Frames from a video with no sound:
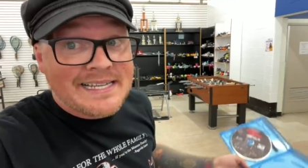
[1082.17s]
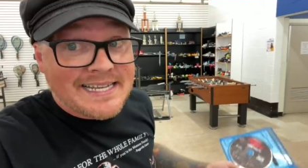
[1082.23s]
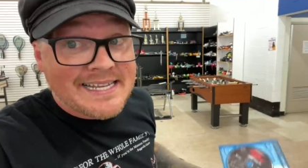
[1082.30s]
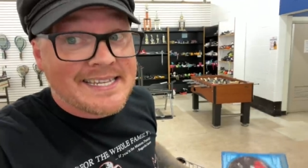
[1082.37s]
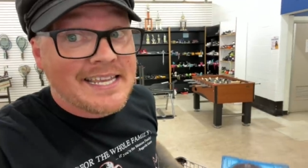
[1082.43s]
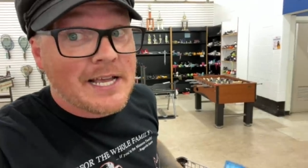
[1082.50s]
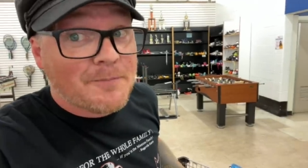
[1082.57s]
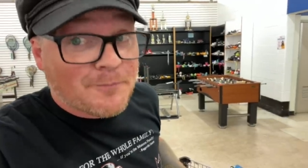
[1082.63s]

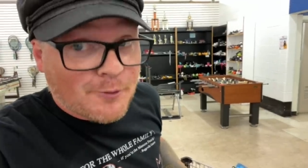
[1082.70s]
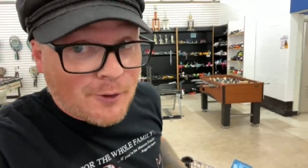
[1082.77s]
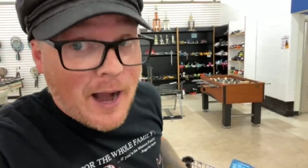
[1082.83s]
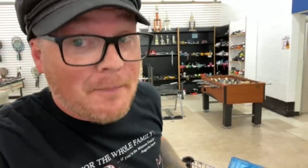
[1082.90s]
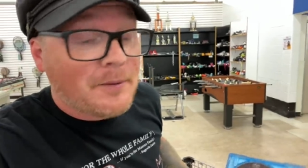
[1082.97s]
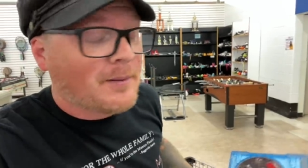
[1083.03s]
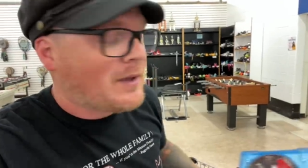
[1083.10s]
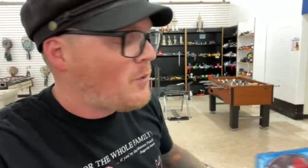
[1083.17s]
disc you'd
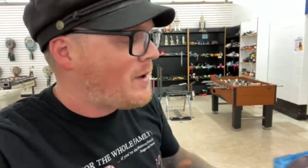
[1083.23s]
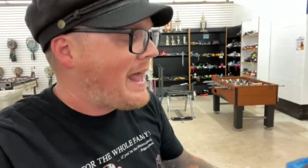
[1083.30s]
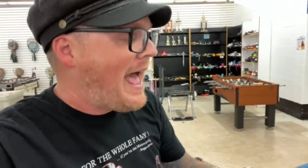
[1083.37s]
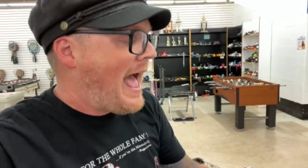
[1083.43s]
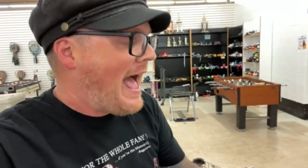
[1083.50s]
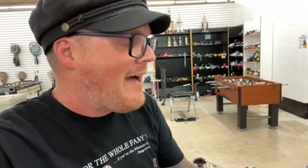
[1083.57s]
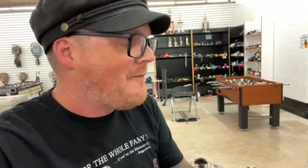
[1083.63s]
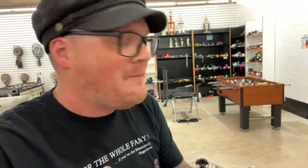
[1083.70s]
probably want to
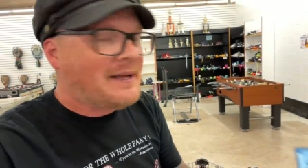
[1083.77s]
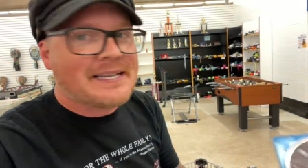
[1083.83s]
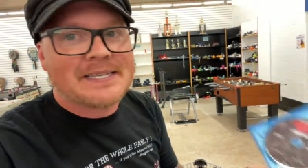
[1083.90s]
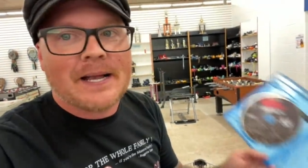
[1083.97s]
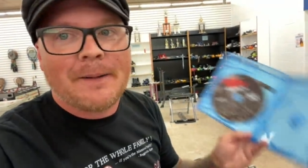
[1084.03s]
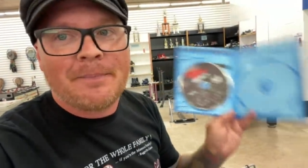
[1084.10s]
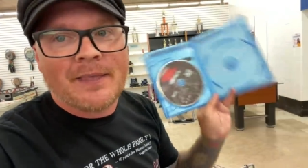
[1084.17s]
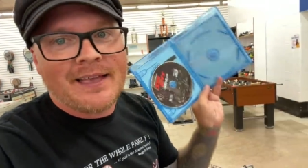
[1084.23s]
have. But
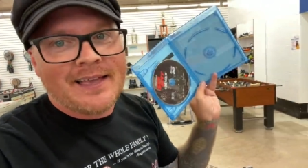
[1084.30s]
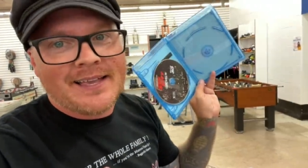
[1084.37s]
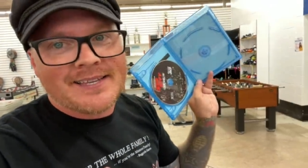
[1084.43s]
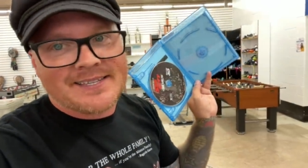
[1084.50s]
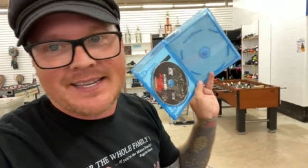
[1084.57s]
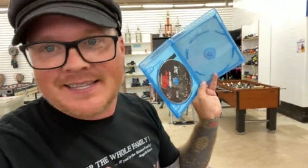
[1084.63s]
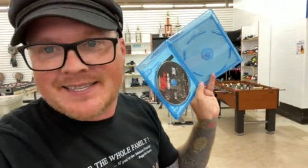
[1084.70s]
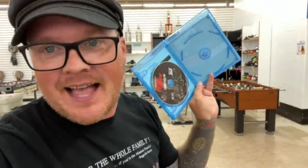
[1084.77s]

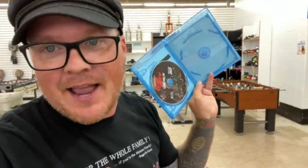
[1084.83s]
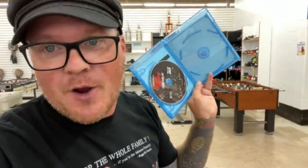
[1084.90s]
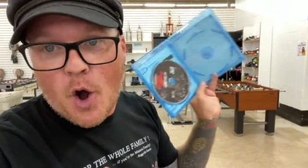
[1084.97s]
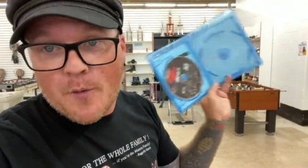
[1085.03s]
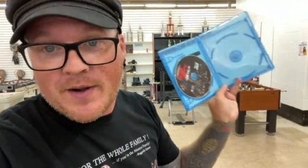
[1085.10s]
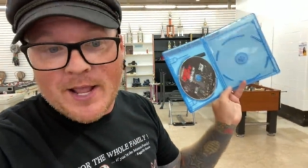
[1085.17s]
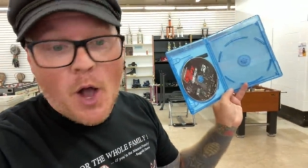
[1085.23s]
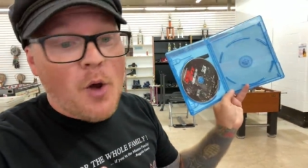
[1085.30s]
since I
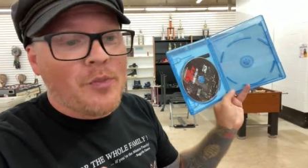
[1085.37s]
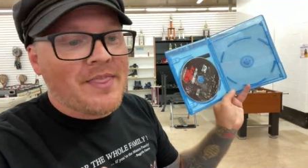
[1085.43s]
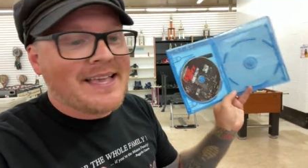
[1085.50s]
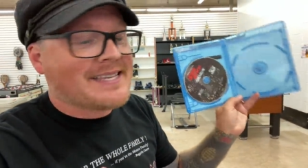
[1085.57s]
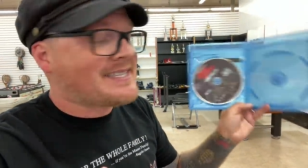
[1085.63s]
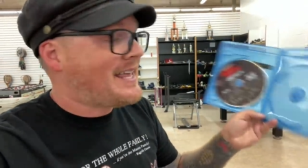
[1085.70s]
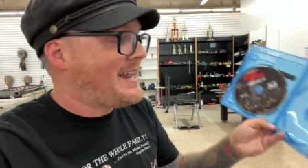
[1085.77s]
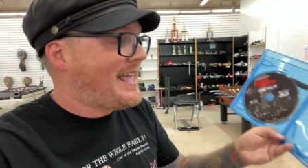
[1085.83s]
already own
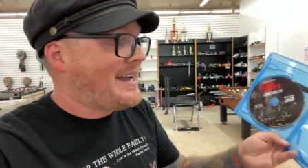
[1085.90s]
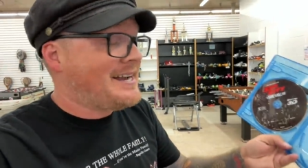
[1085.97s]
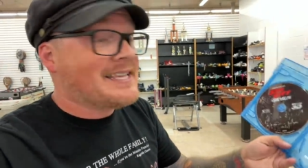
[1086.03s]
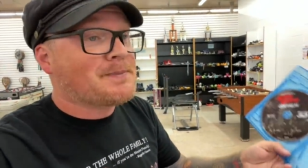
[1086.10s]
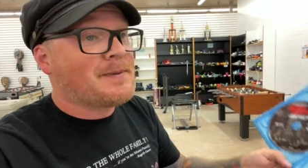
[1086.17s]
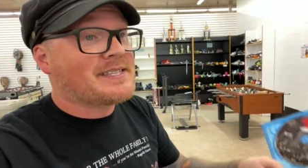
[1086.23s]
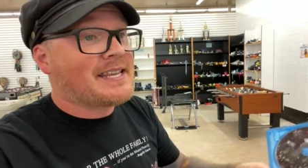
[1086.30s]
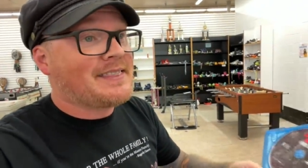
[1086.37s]
this, and again, it
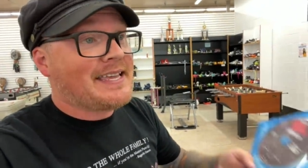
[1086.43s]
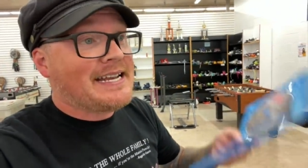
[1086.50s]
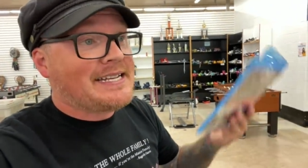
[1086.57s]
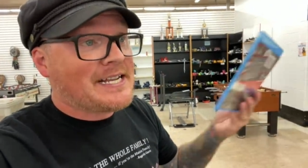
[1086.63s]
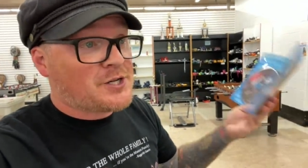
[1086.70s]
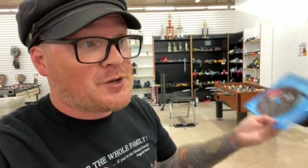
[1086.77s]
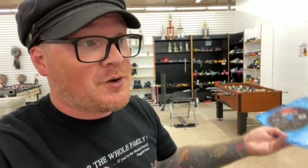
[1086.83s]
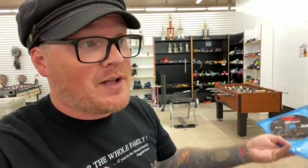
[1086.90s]
is missing the
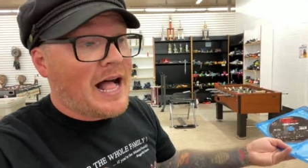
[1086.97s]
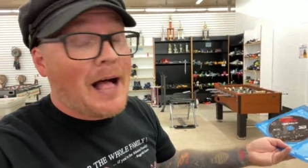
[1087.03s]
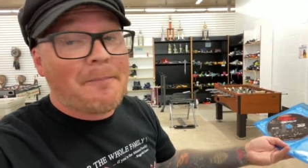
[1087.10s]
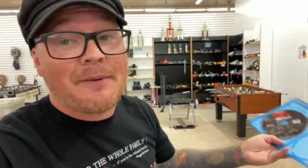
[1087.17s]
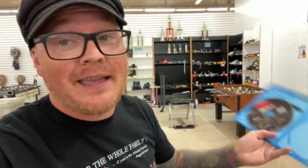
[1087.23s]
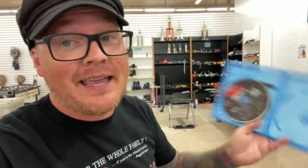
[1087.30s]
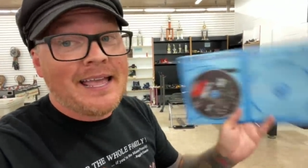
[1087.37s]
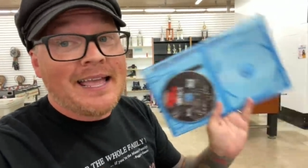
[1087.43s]
digital
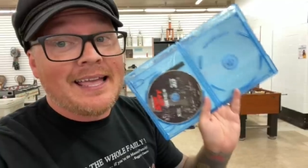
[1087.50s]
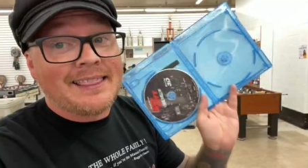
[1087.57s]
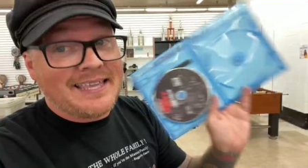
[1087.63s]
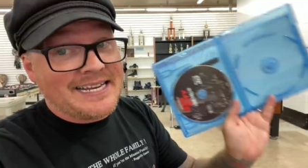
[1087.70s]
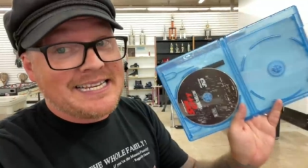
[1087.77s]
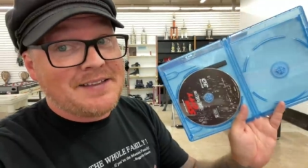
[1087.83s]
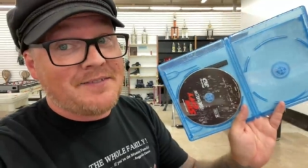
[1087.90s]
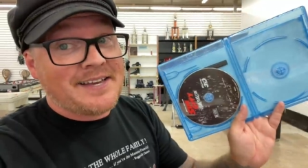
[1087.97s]
copy,
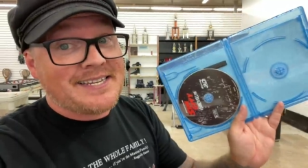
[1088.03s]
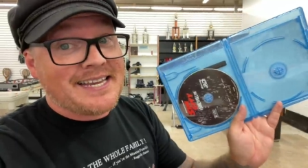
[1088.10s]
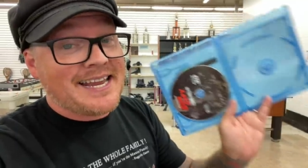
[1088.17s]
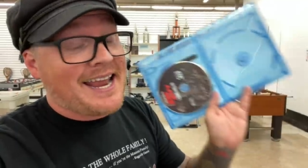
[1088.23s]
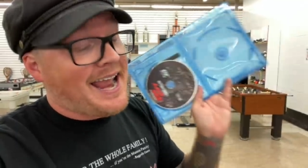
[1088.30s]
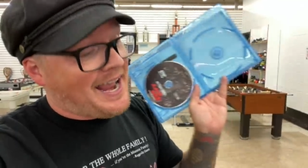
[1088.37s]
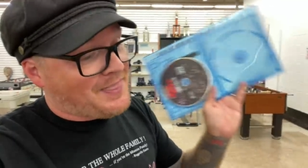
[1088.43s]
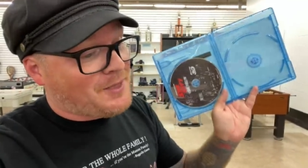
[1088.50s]
the
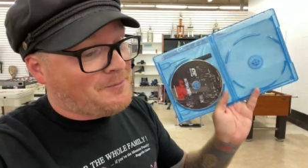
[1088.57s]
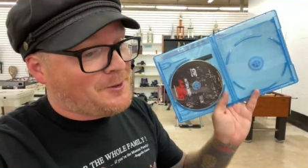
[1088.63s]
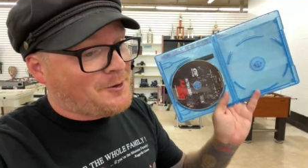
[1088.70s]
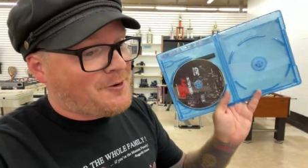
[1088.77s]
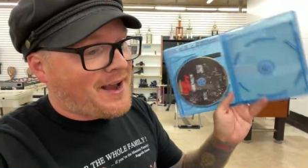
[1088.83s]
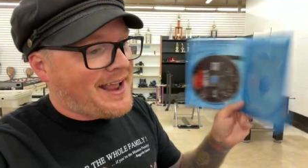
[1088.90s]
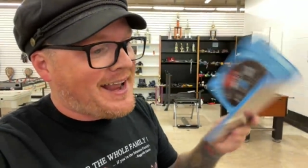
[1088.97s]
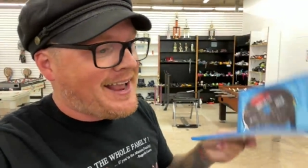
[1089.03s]
DVD, and the
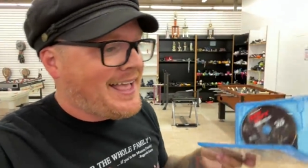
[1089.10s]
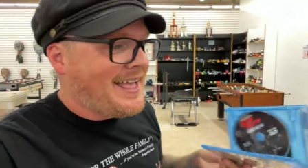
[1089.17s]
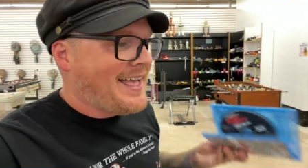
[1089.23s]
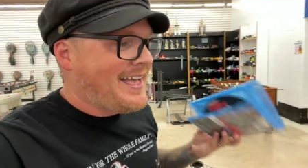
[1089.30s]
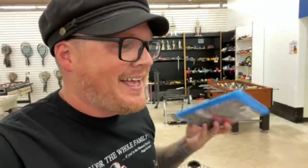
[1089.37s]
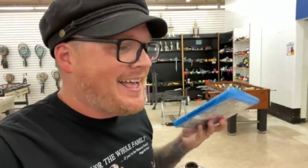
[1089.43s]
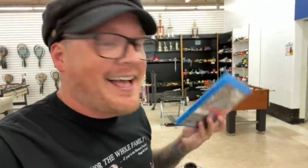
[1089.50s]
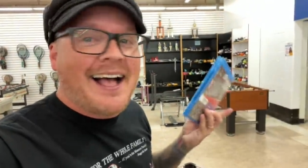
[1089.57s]
Blu-ray,
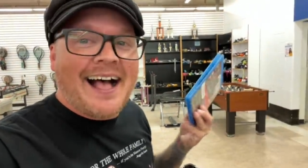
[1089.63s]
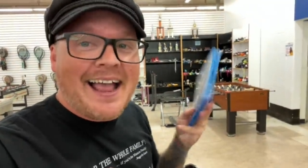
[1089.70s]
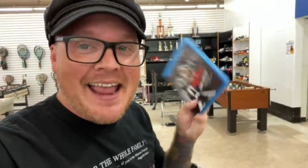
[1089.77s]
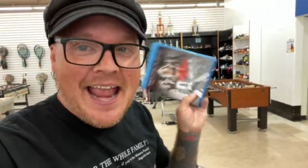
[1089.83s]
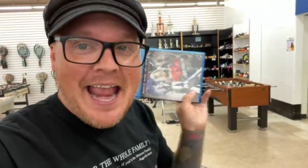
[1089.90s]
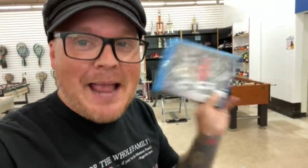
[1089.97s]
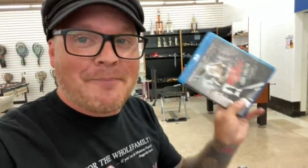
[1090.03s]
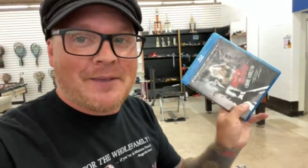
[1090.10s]

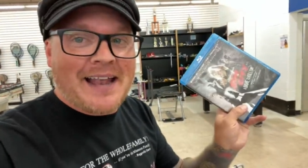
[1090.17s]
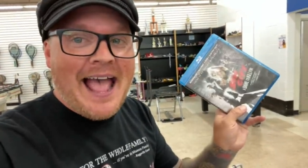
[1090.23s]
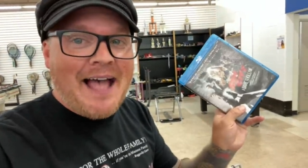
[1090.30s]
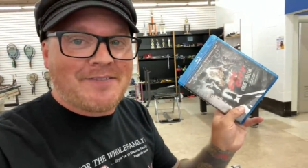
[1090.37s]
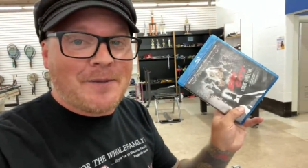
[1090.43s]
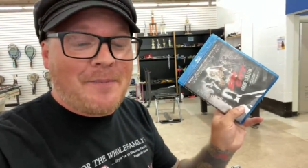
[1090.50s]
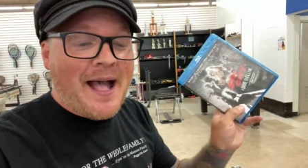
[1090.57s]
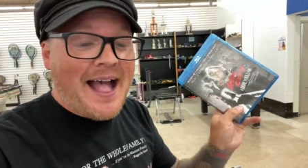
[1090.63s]
I am gonna
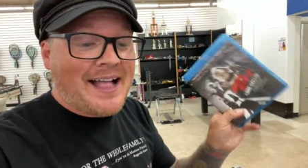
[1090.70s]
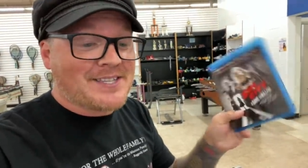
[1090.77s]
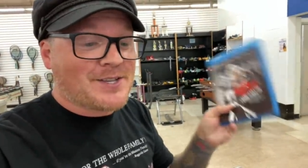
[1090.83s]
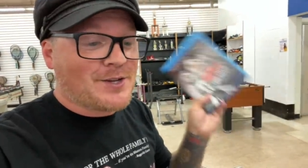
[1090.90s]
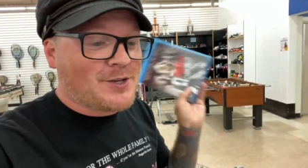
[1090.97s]
have to pass.